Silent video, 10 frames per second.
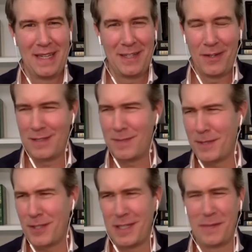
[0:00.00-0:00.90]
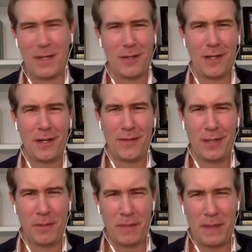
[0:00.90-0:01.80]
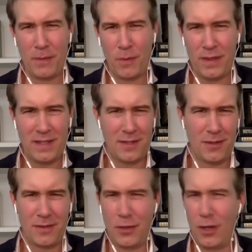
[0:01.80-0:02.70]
know, especially coming out of COVID, you know, people want things that are